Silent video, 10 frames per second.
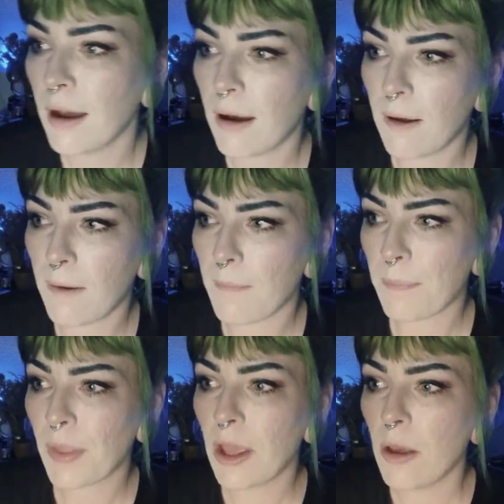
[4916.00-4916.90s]

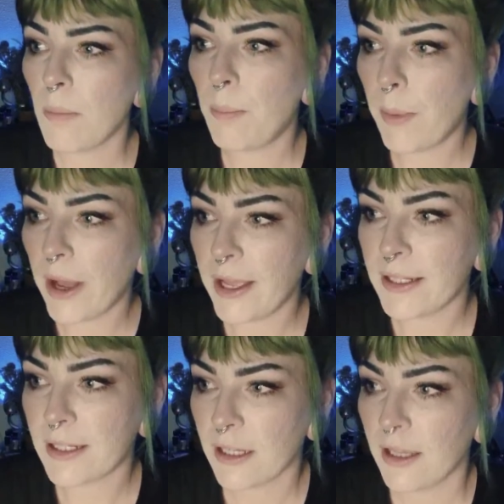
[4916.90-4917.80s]

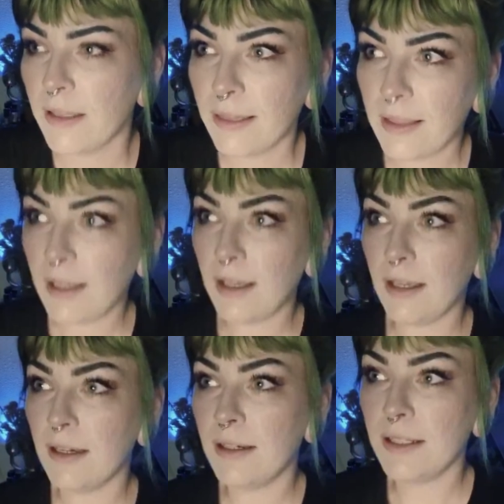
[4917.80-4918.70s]
But
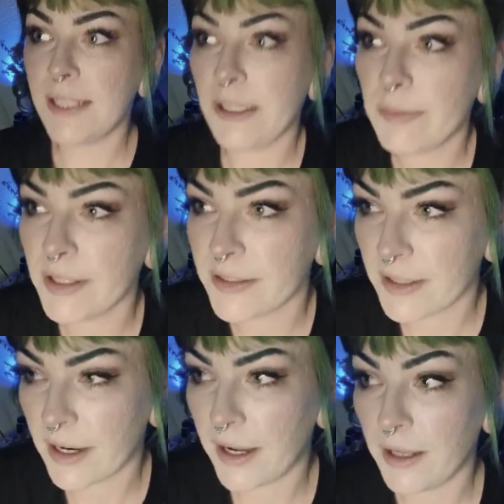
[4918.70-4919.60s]
the demons
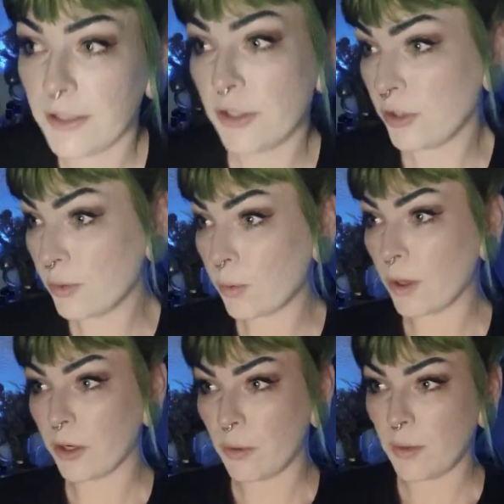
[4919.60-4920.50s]
that I do
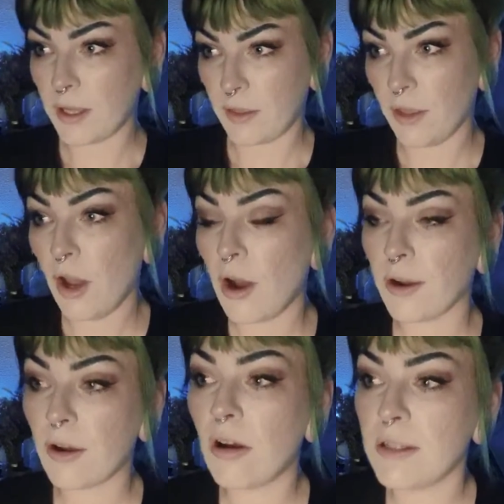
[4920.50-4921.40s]
work with
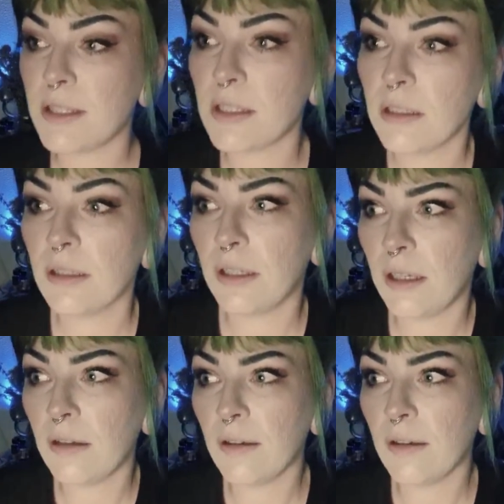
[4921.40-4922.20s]
are constantly